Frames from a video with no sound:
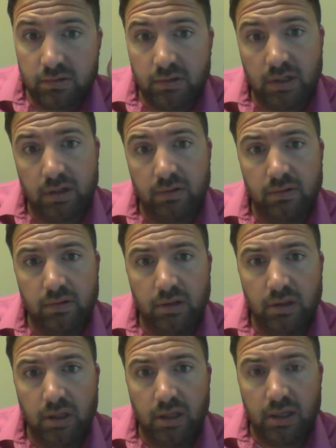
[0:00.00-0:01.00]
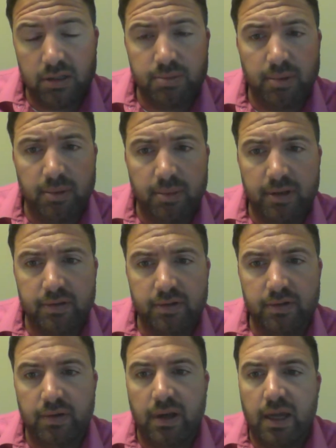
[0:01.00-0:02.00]
Well, you should make about
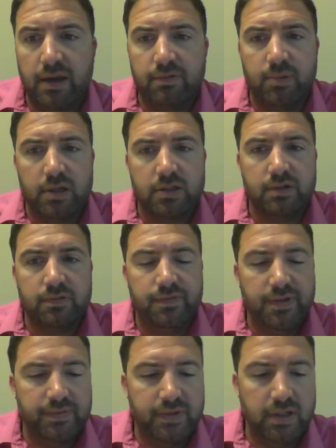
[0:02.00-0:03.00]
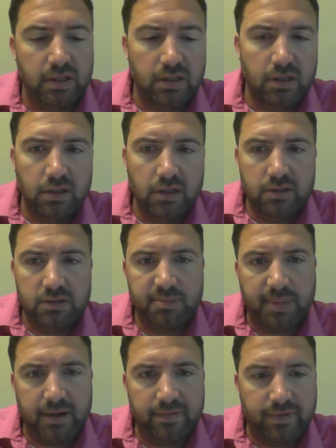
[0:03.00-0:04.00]
$2.50 on 50. So
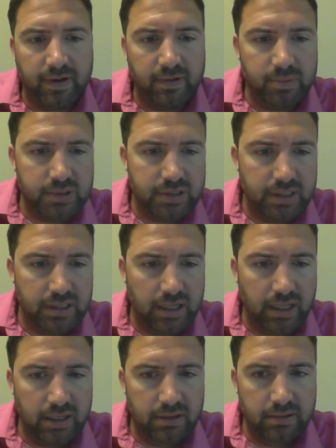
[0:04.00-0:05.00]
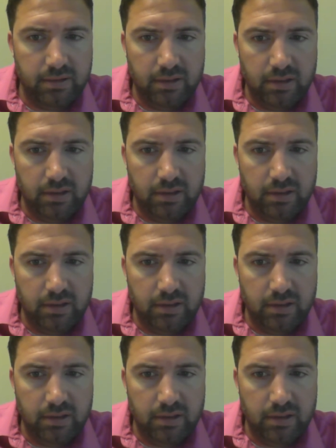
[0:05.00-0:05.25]
about a 5% gain.